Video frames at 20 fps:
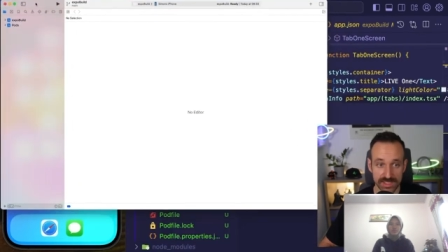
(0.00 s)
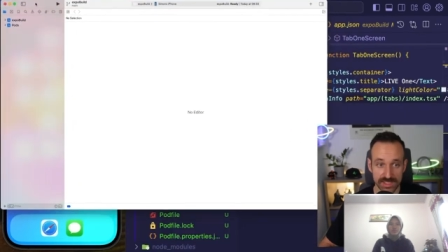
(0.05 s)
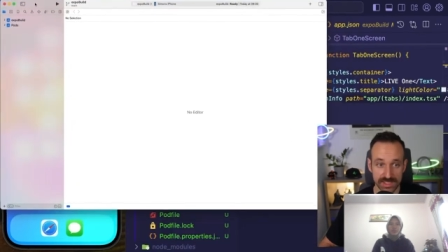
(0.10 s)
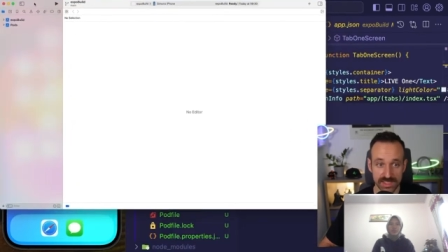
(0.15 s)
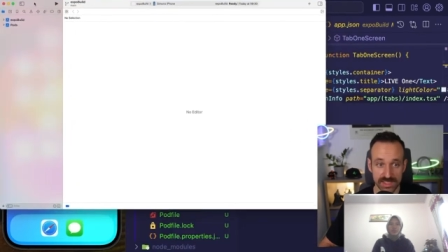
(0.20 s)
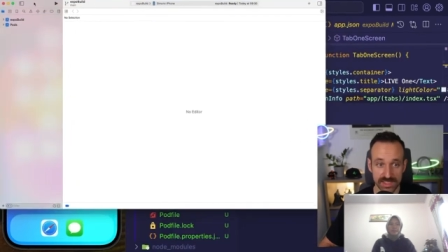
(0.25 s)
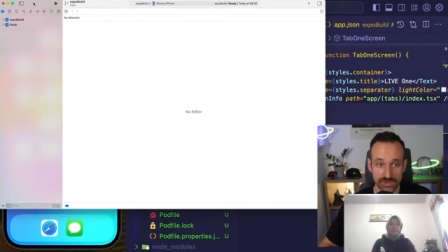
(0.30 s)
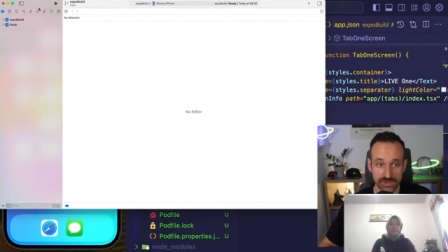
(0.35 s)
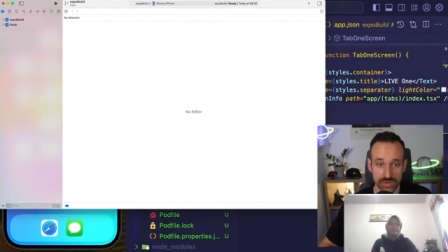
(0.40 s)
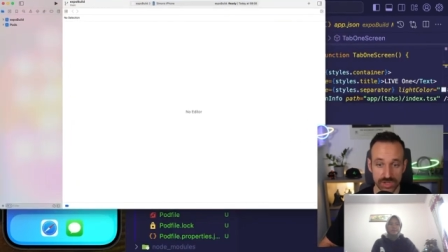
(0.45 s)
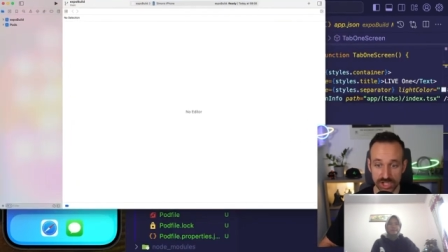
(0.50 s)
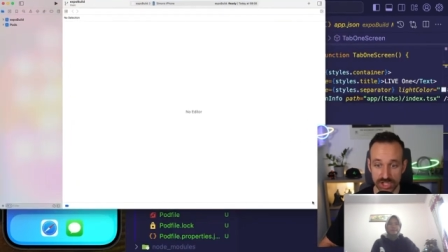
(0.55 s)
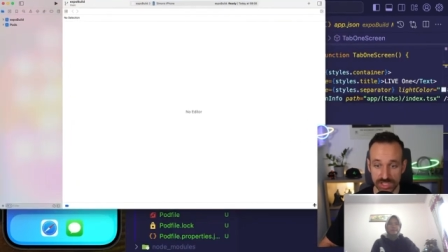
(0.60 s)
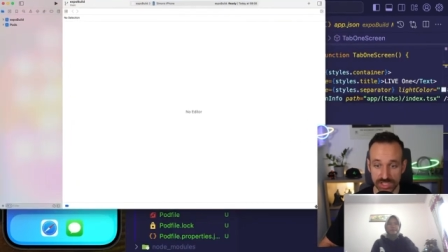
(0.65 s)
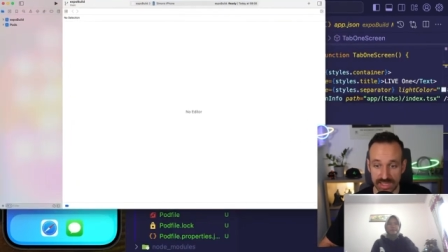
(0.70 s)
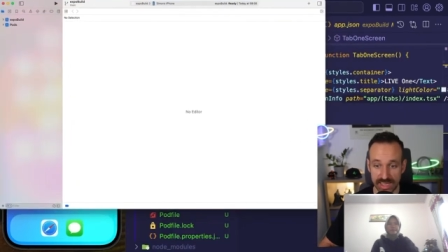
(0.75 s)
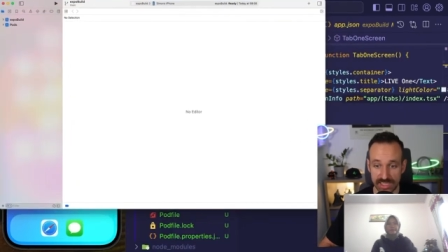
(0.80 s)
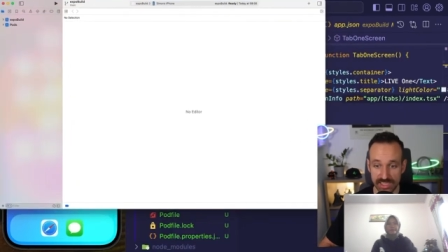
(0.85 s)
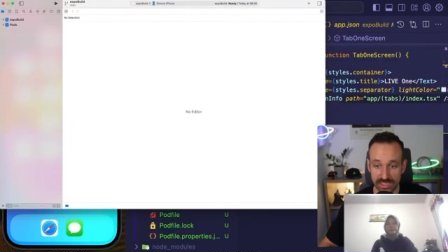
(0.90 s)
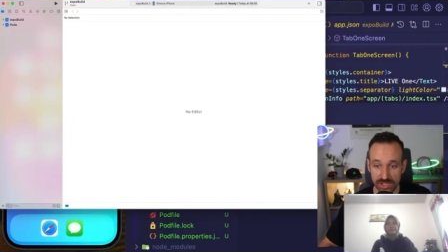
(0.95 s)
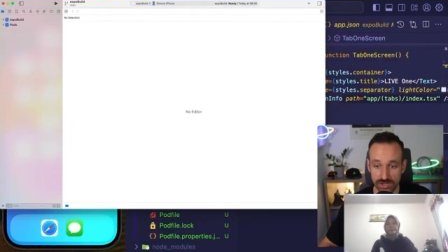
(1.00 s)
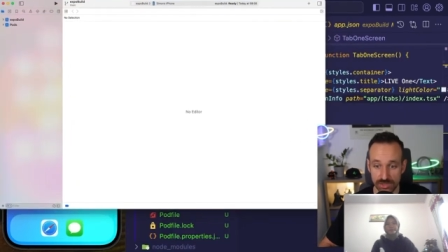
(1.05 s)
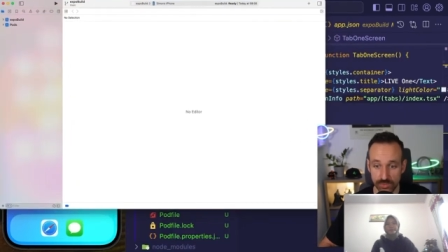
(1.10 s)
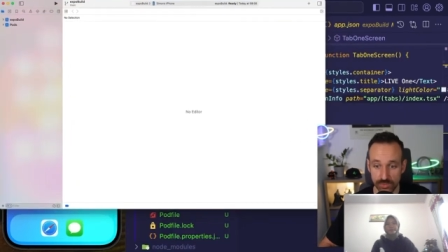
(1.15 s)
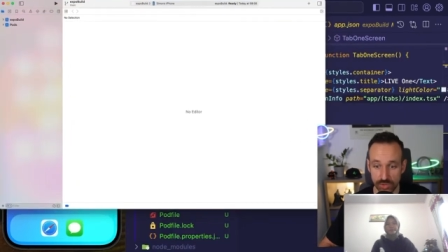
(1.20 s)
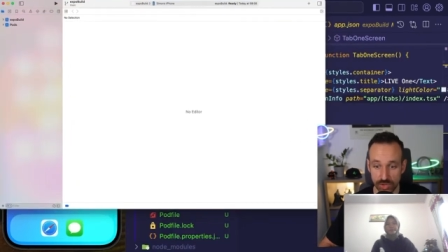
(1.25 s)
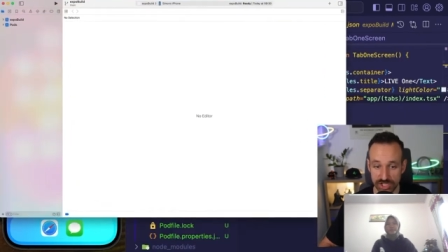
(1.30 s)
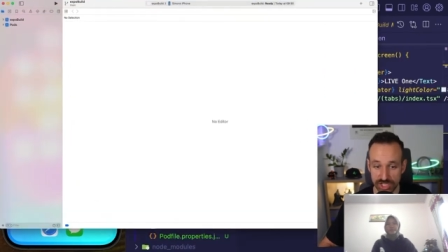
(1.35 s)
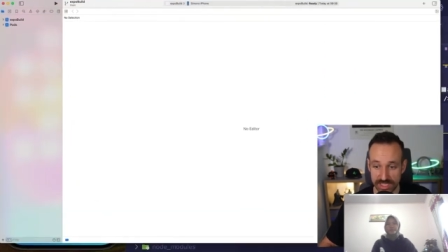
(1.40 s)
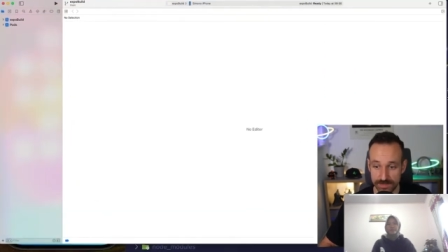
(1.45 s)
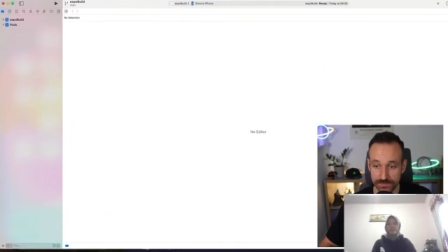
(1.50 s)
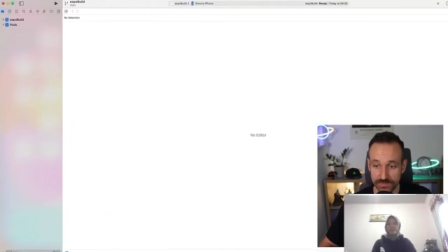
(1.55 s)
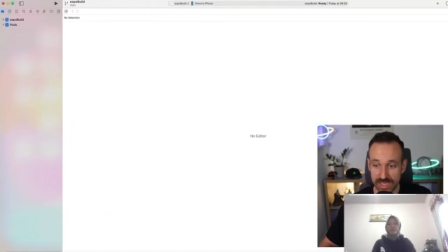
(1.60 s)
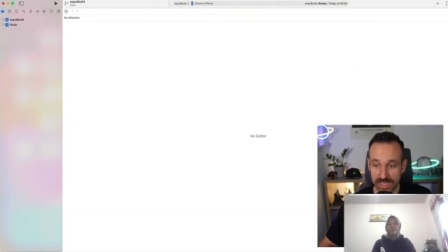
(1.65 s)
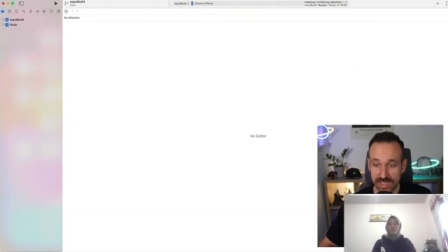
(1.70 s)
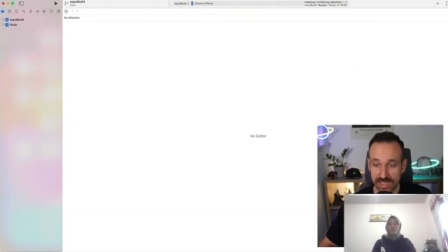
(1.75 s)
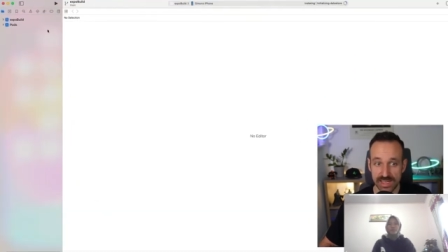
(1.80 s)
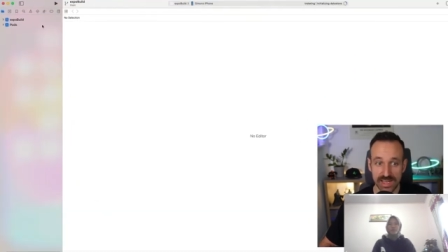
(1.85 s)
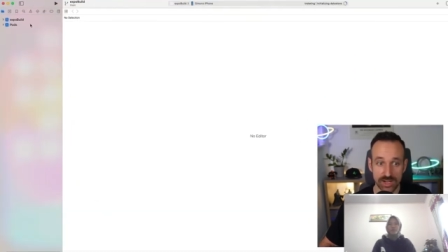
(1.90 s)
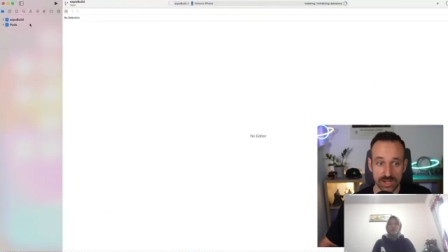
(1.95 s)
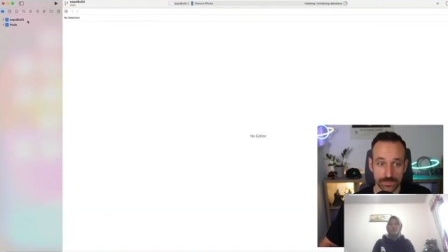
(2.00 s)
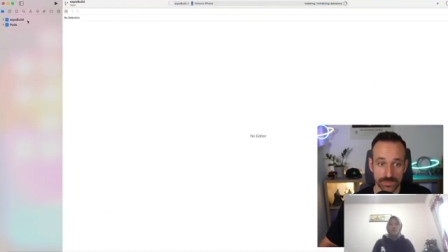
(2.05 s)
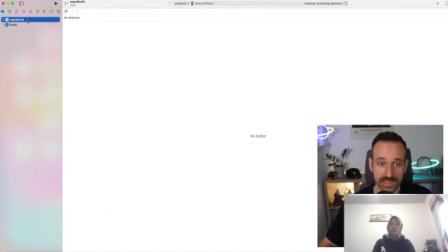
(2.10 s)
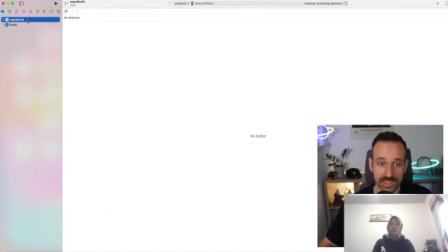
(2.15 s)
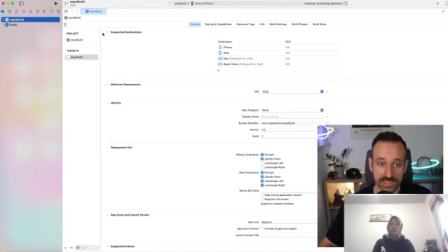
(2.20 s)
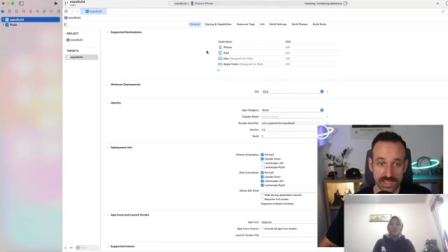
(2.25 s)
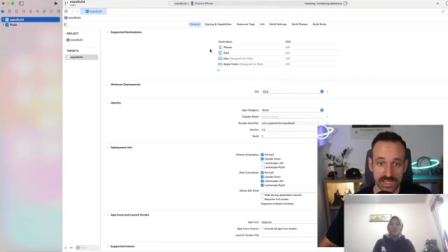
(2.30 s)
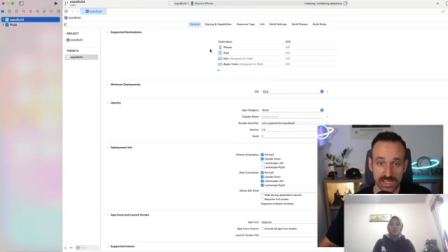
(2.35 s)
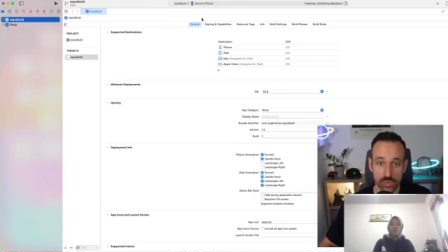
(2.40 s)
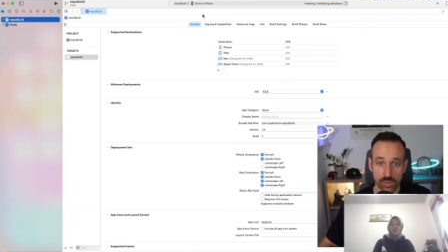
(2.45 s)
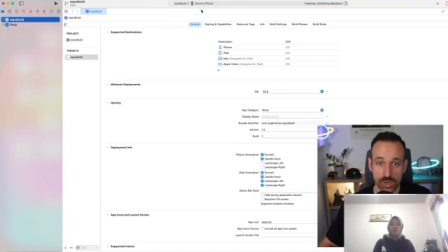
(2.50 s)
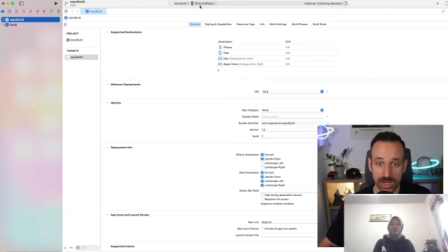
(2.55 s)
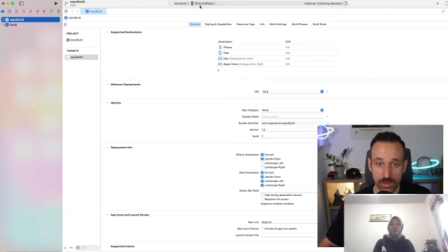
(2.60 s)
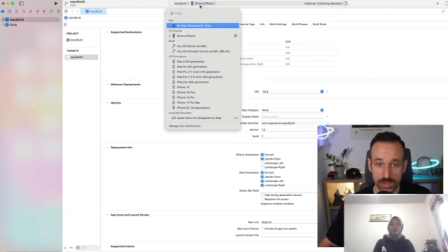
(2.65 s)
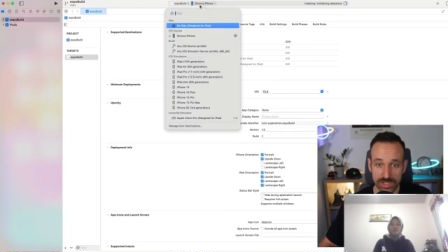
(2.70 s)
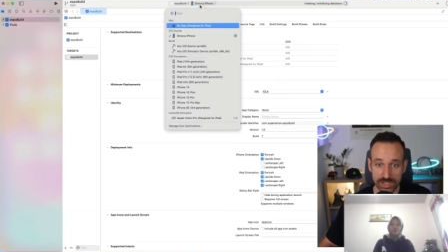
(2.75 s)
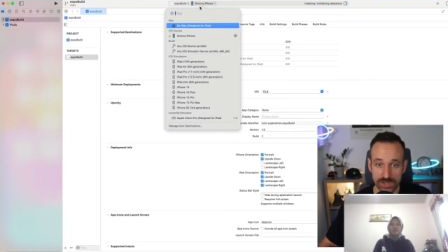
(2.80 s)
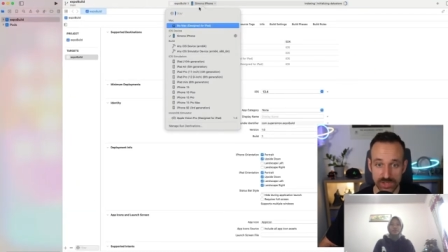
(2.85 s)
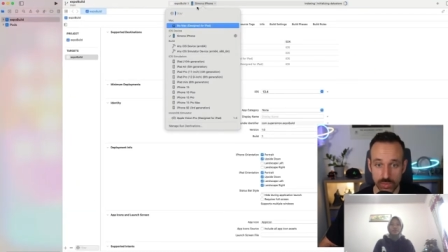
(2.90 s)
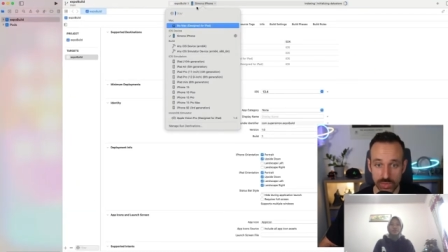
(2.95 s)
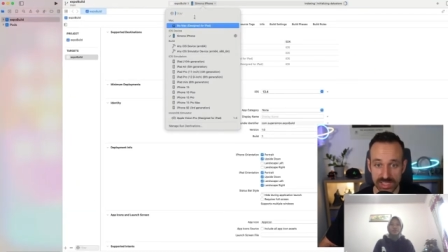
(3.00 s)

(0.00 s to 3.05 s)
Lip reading: So this is a traditional Xcode project. Now, let's see what can we do.